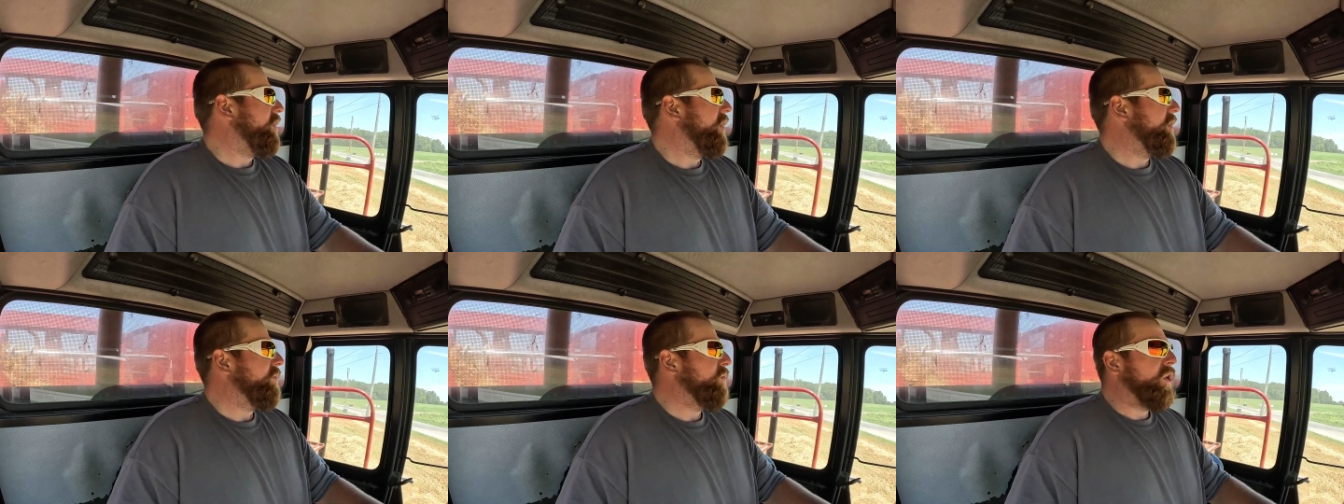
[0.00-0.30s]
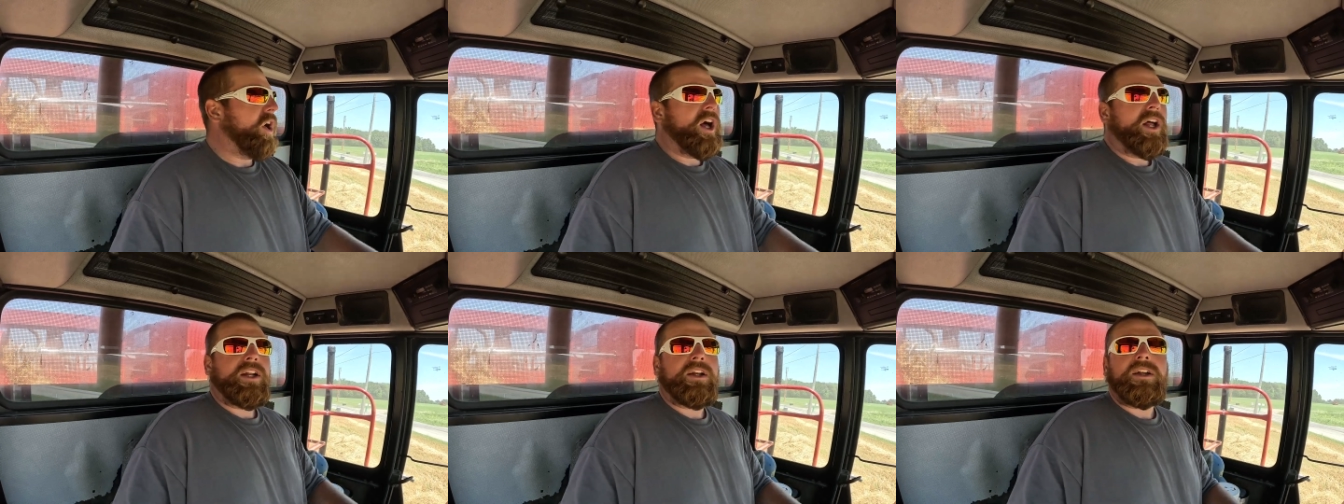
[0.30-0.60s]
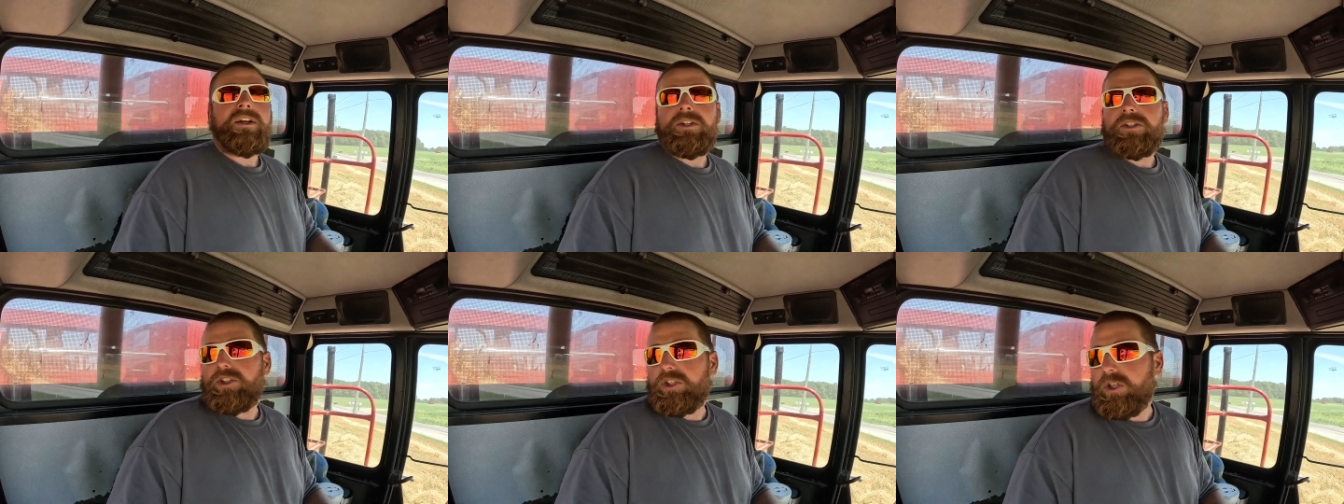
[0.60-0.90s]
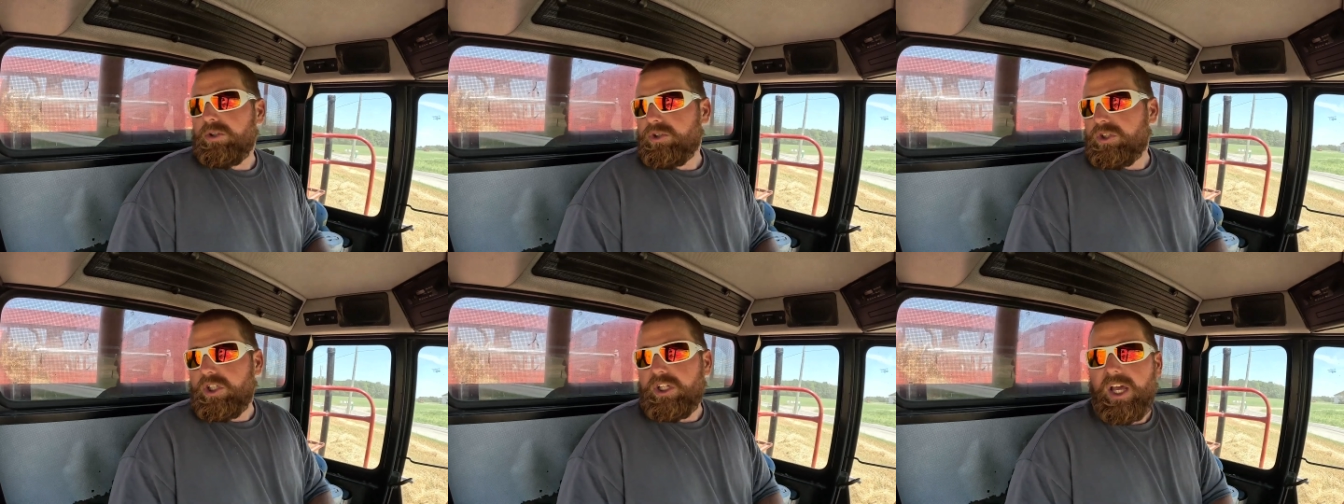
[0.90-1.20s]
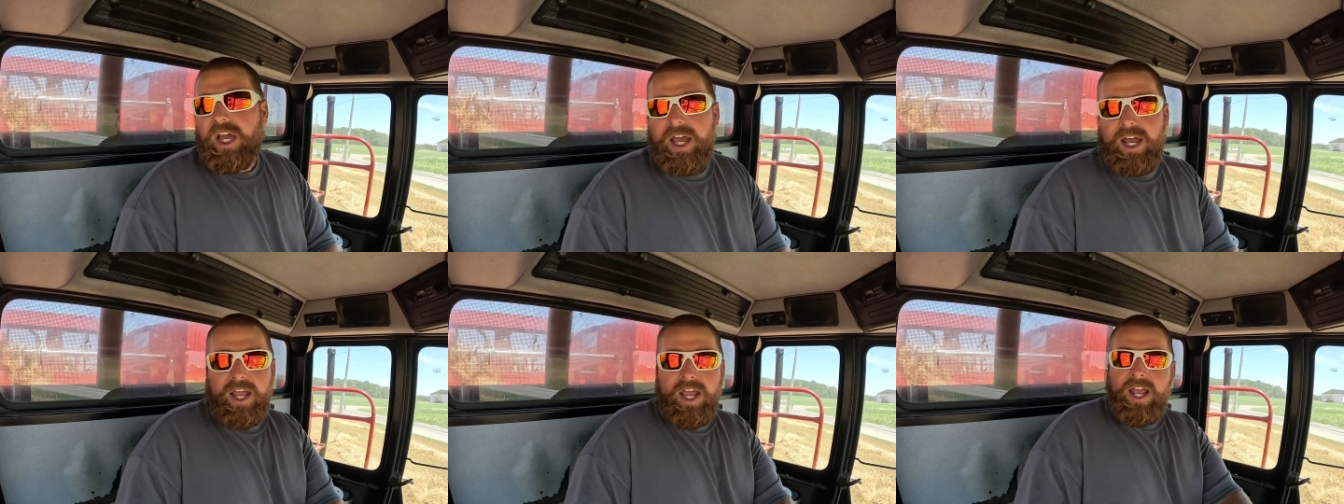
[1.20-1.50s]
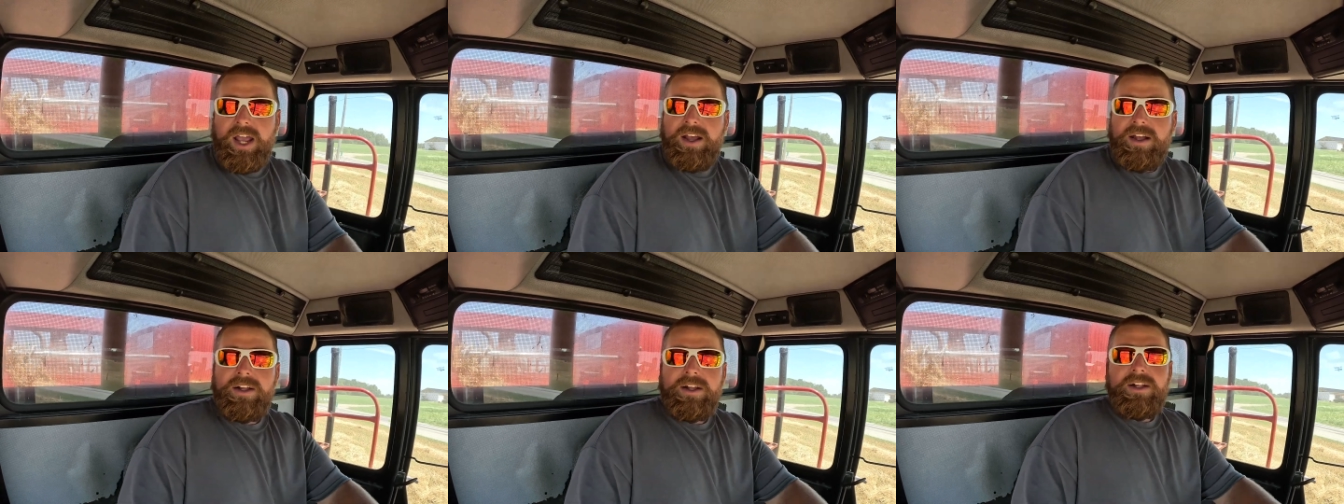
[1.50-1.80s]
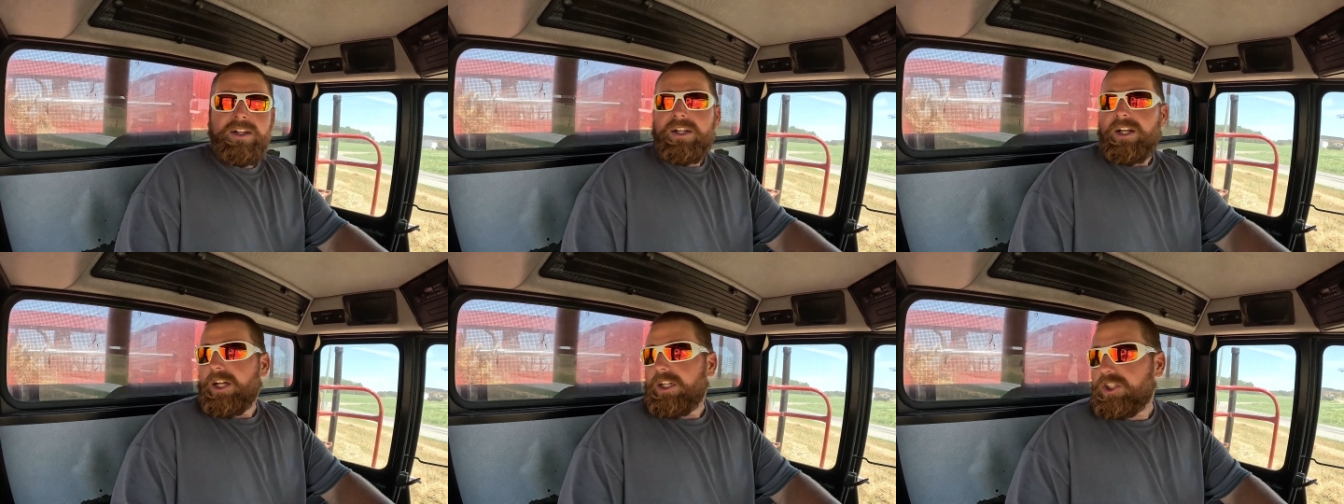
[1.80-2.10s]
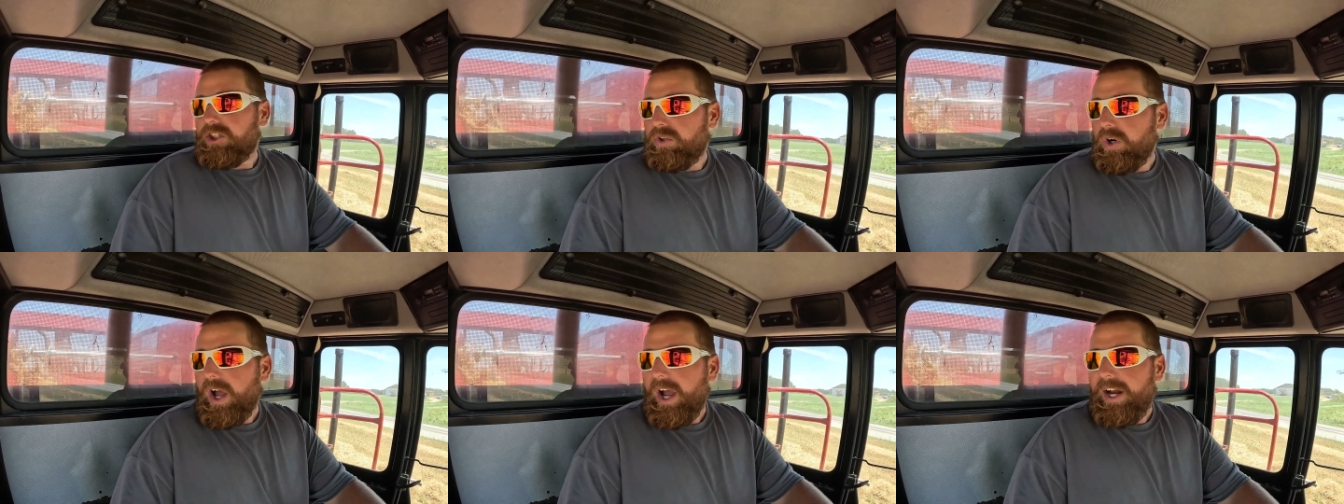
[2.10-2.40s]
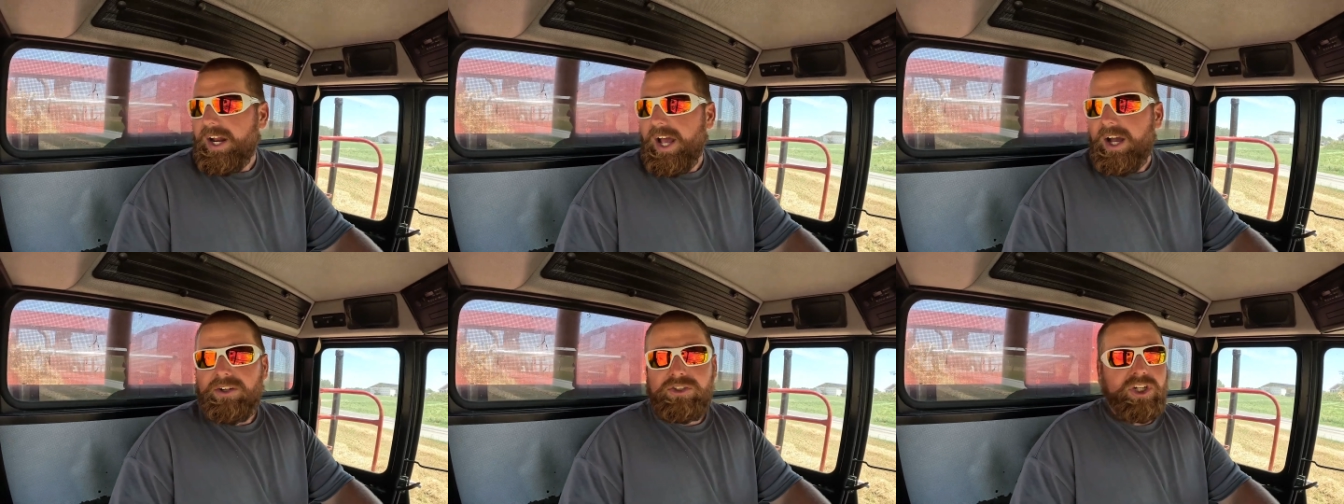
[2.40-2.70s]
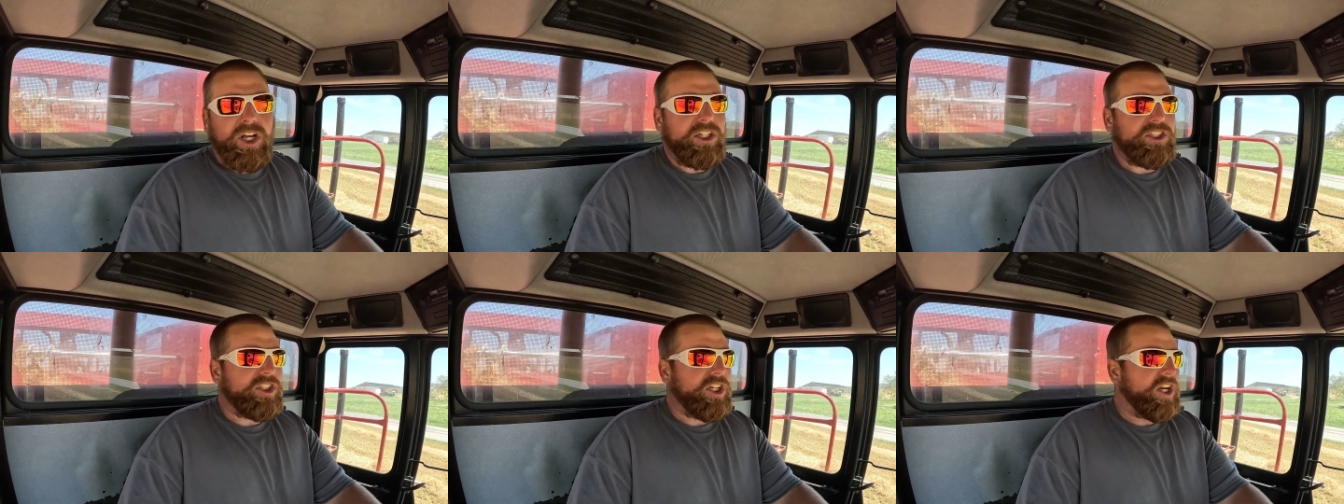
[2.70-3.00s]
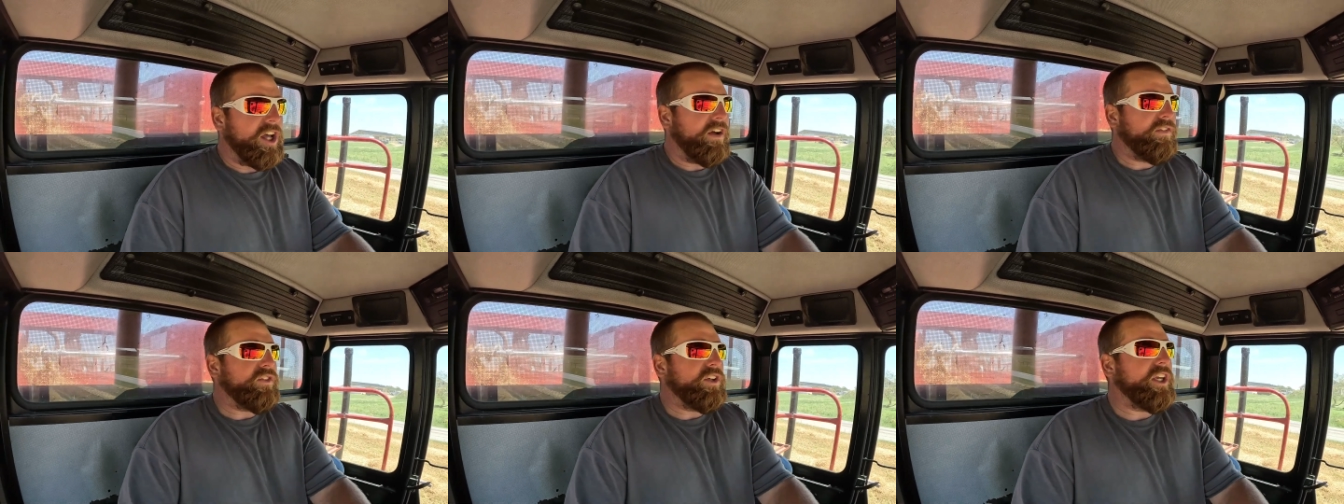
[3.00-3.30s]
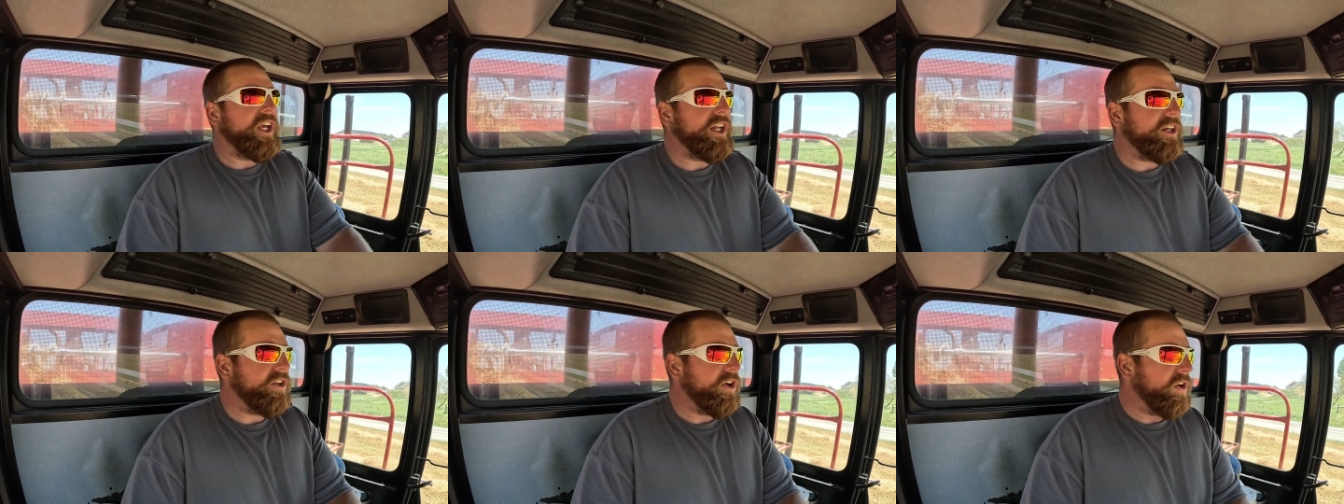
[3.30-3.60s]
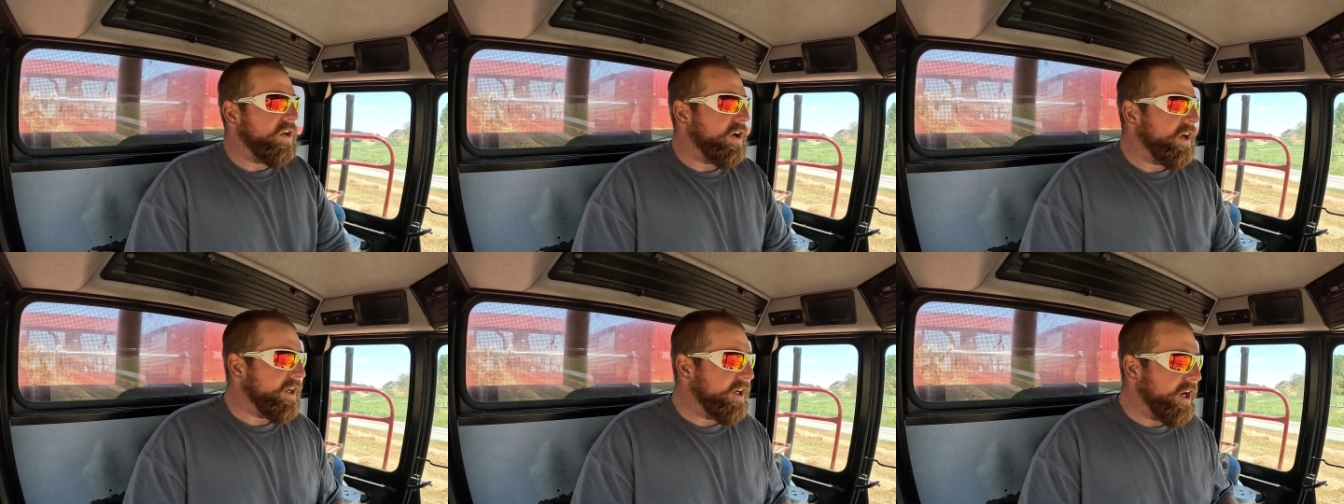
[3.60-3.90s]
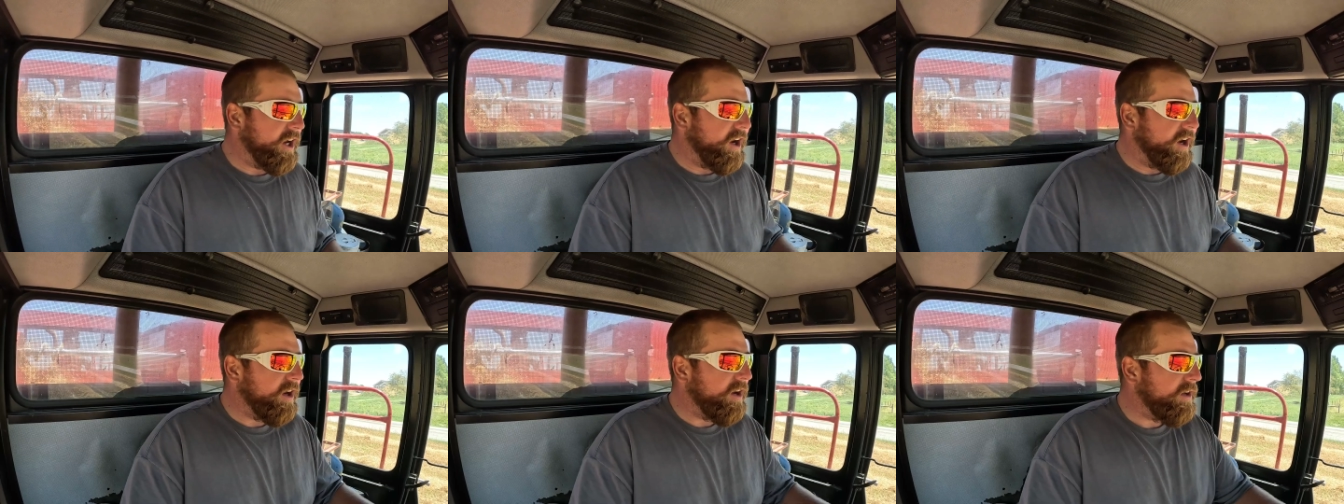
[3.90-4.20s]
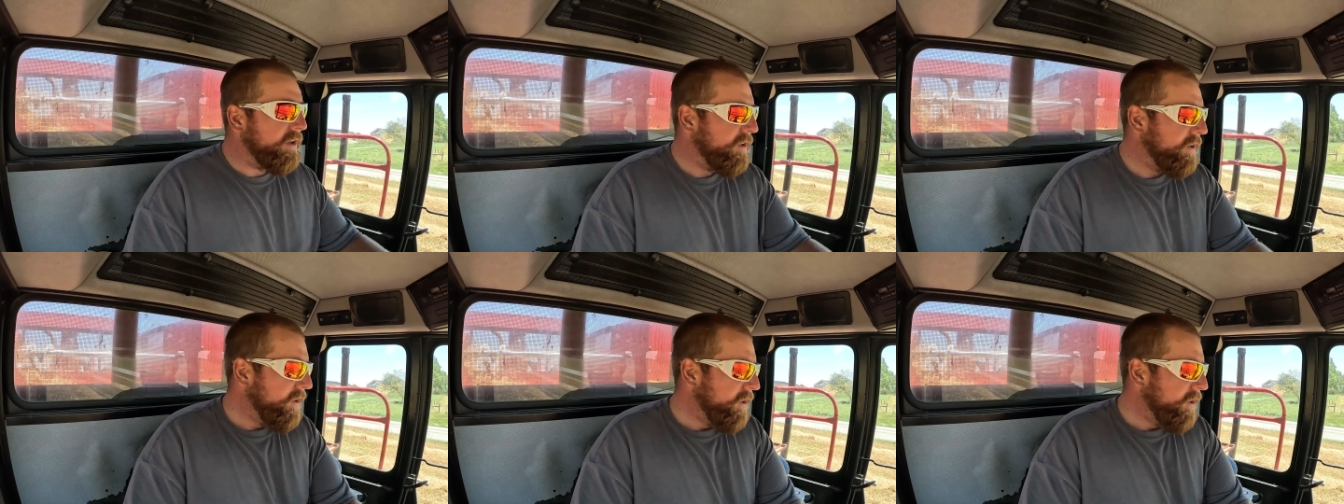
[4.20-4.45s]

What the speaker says: couldn't run. So today, it's dried out just enough to get going here.